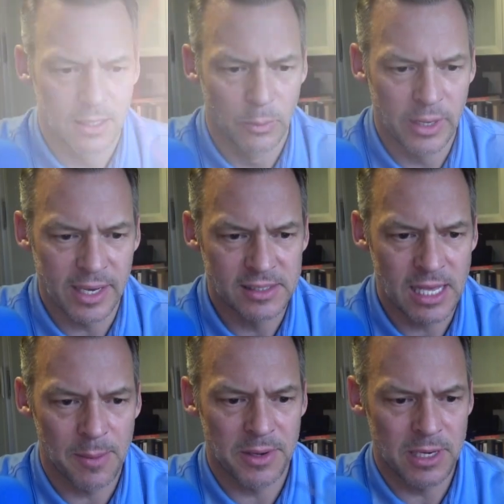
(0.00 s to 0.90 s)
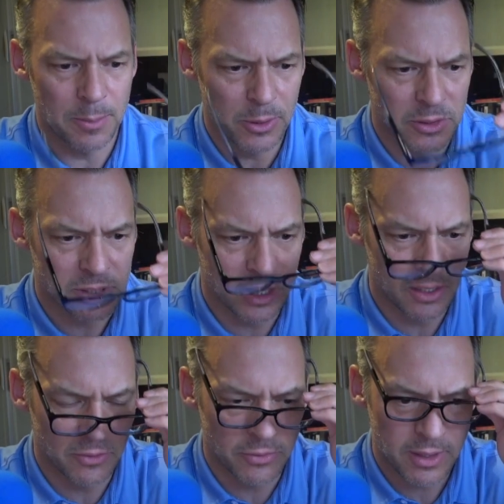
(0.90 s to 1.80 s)
When I examine numbers
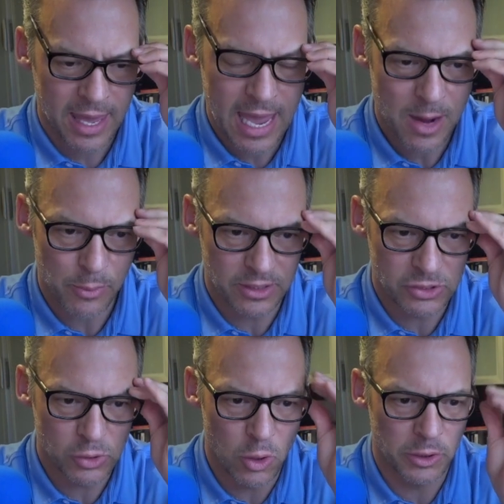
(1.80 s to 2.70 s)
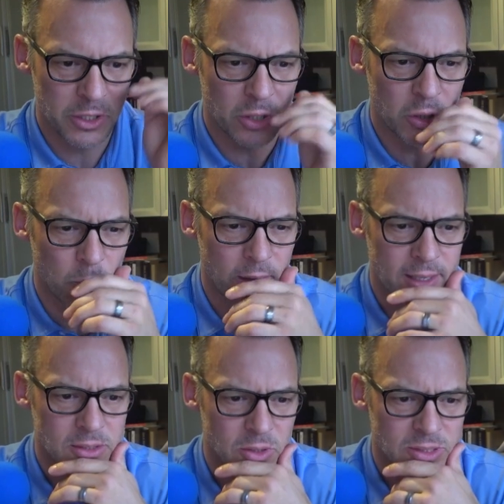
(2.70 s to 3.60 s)
of Camrys sold in the
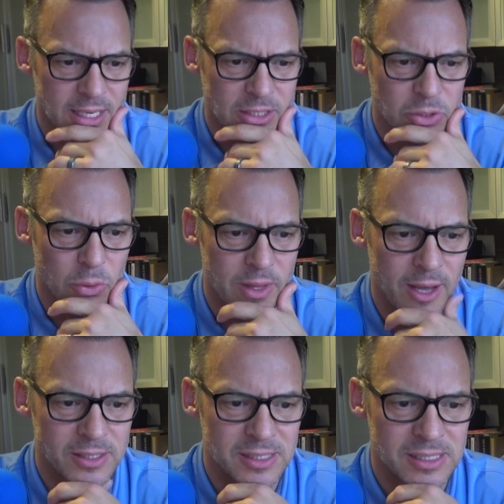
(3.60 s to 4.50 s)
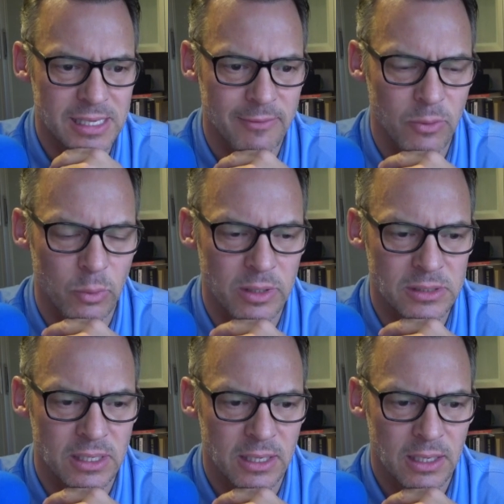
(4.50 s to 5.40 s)
U.S., looks like 2007
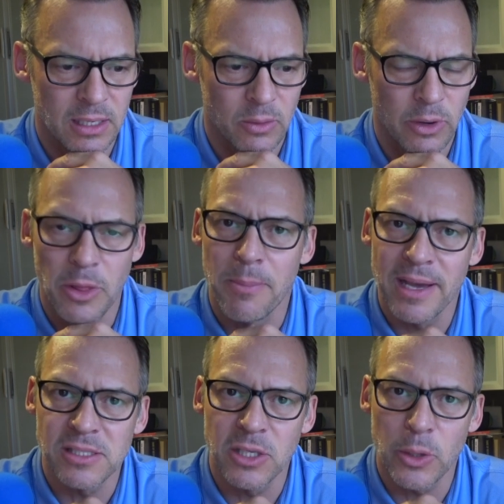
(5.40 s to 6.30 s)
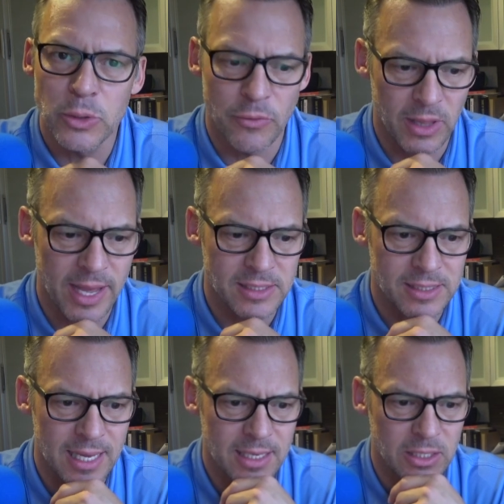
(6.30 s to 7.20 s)
was one of the best years over the last
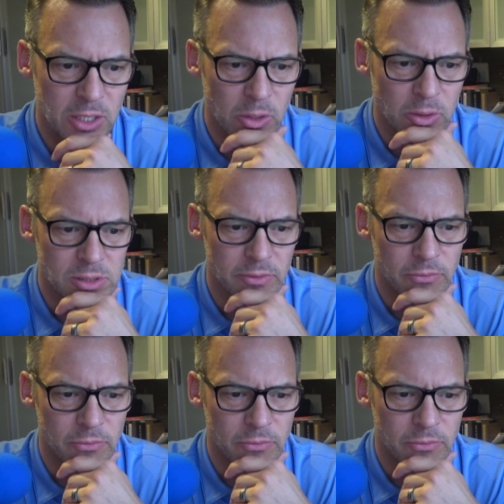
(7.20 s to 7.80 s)
10 years of